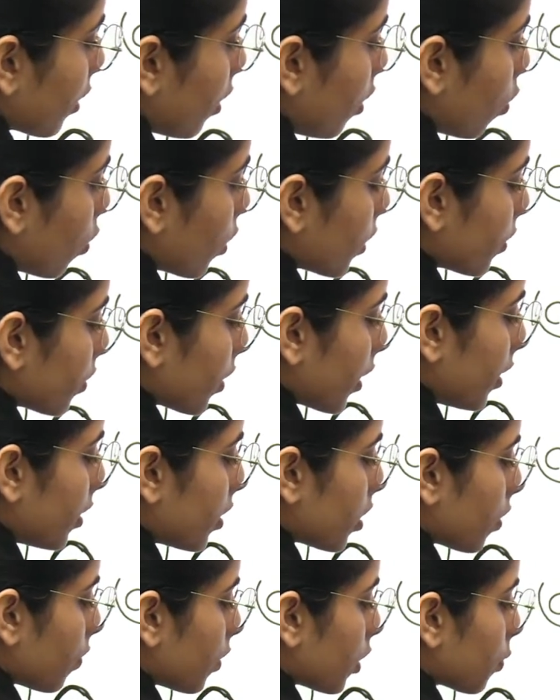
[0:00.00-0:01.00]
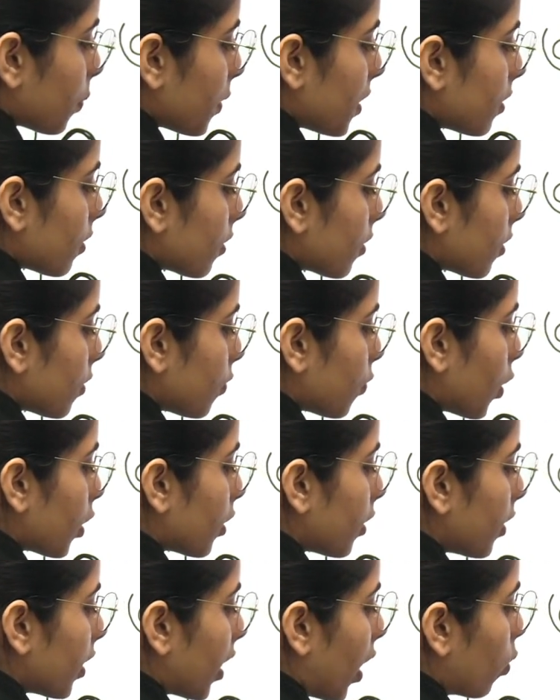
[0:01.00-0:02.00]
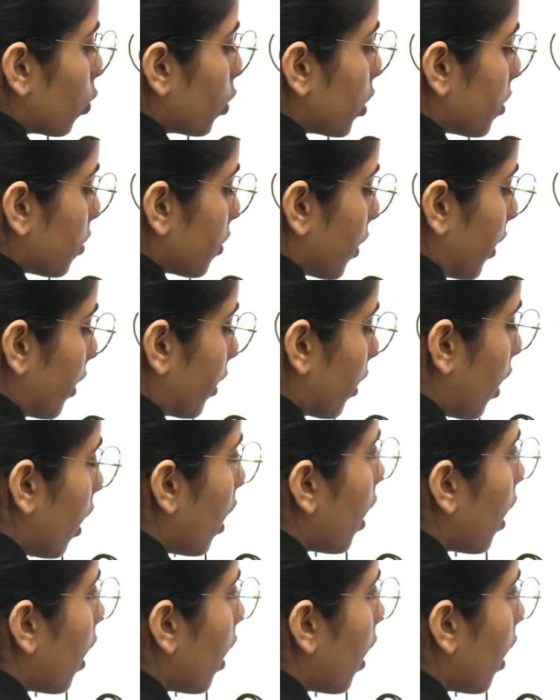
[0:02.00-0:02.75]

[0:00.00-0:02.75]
the lowest energy, which means it is for the ground state.